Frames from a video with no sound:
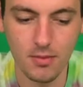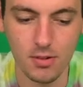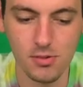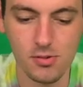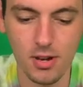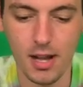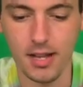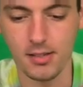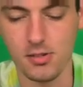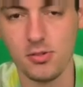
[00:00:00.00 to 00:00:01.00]
it
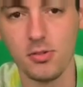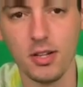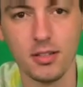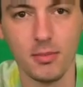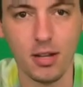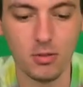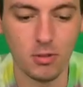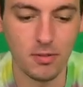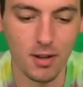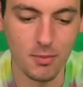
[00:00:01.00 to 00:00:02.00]
dries, it shrinks about
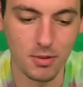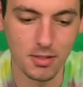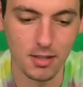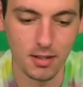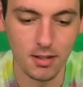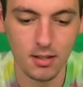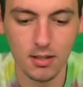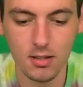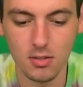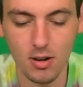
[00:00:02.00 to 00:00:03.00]
25%.
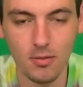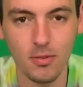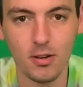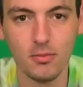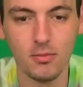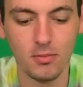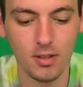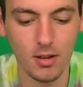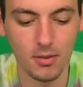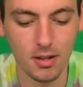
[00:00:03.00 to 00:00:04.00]
So our friend
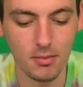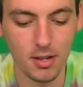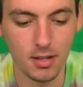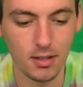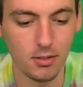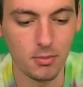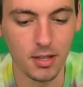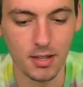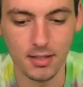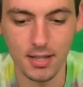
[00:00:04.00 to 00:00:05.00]
that we're gonna meet in a little
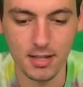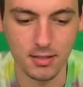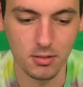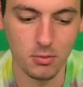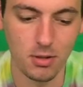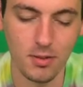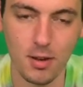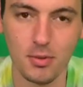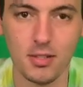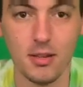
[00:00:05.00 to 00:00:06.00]
bit is actually
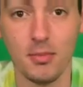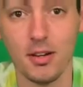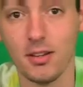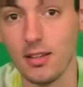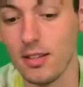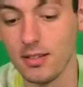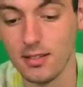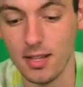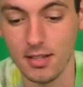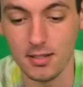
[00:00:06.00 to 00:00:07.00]
25% bigger than this
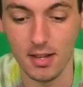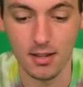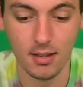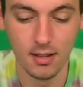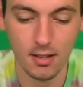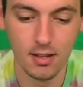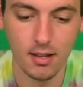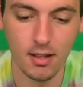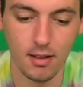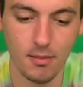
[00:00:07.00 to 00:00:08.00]
snake shed.
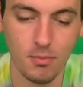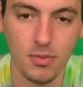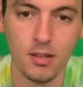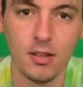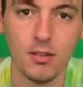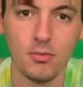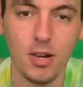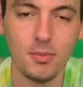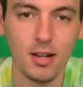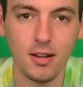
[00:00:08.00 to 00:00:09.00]

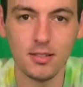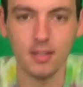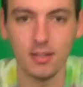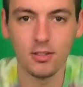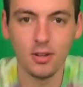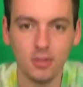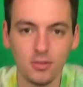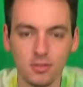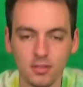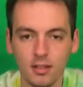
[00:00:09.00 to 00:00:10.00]
Reptiles like
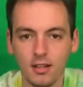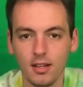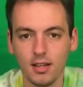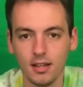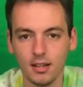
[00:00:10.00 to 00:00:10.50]
turtles and